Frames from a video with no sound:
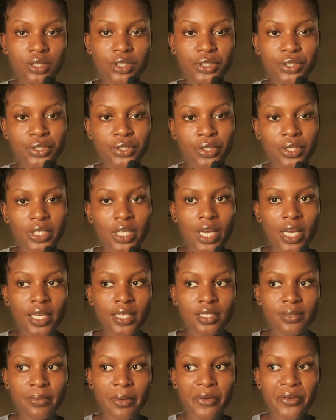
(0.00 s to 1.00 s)
show you
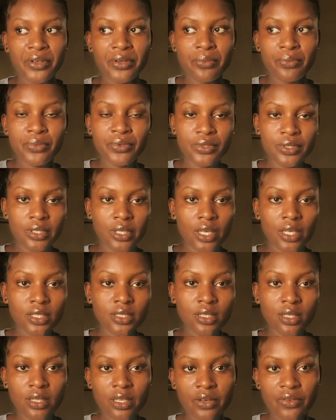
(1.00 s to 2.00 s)
guys my reading process
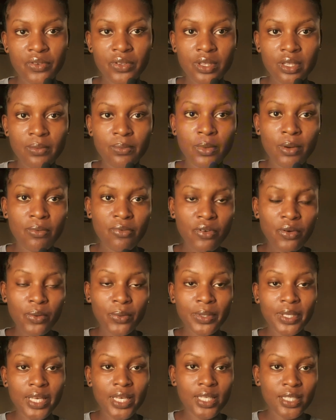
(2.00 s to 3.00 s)
and everything. But before
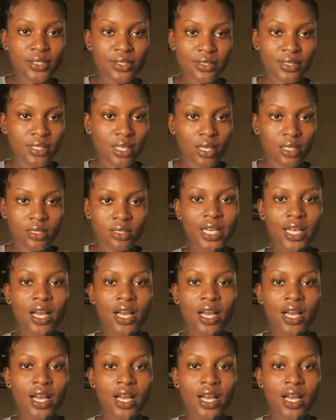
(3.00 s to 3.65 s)
we get into that,